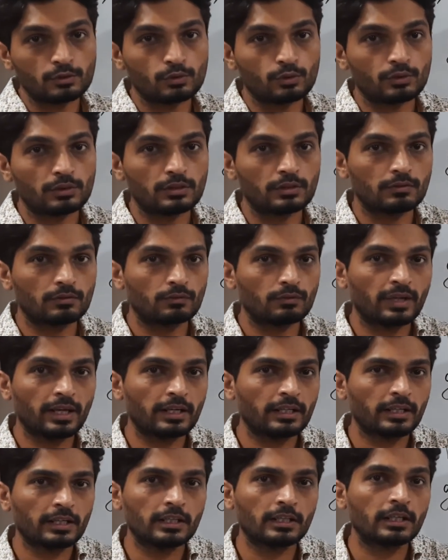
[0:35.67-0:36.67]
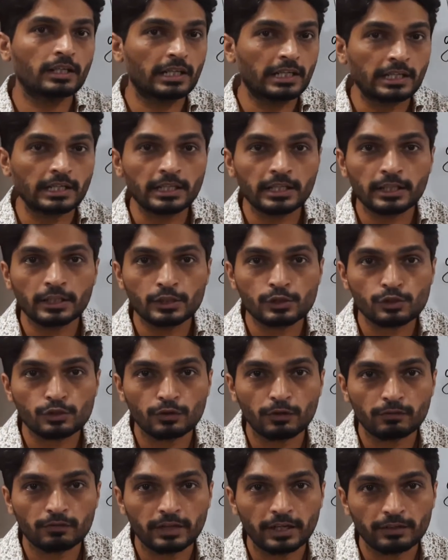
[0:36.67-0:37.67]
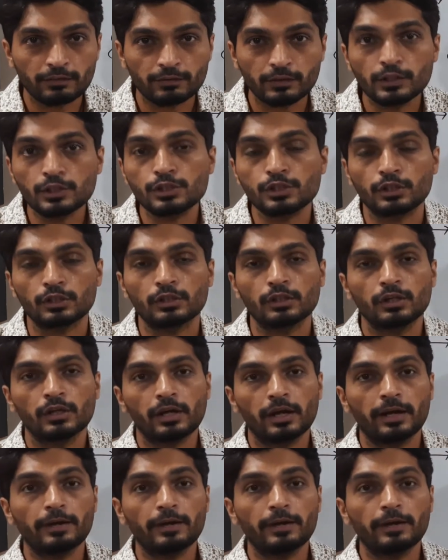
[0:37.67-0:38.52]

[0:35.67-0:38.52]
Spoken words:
So we are taking an integration of that function